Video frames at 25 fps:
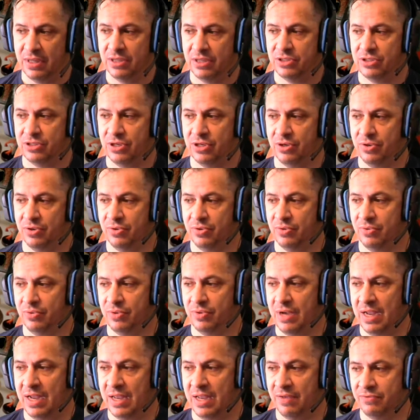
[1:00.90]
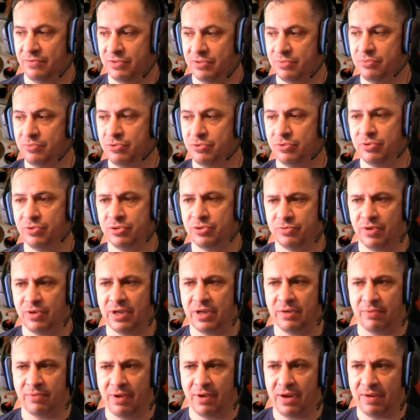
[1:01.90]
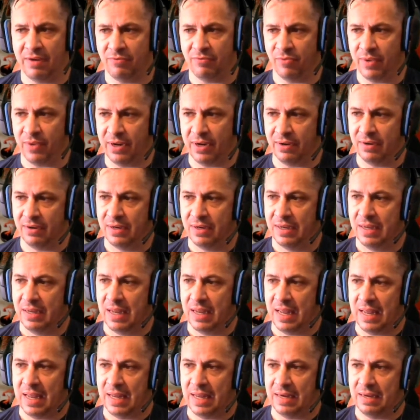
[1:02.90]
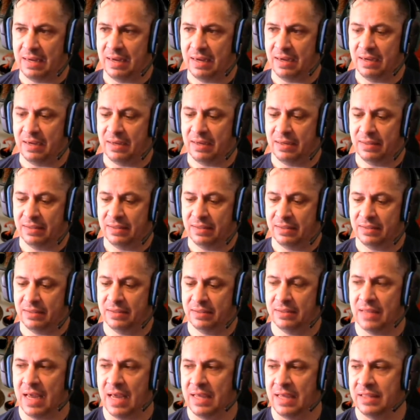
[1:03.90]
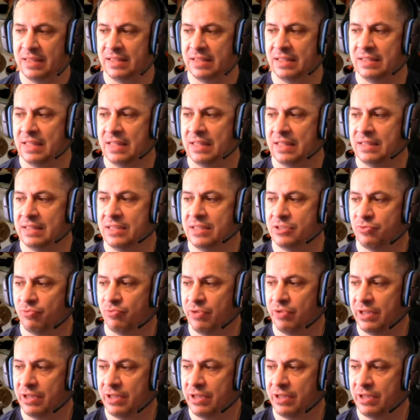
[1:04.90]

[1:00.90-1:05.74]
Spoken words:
So I have some druids running around everywhere, and I think that this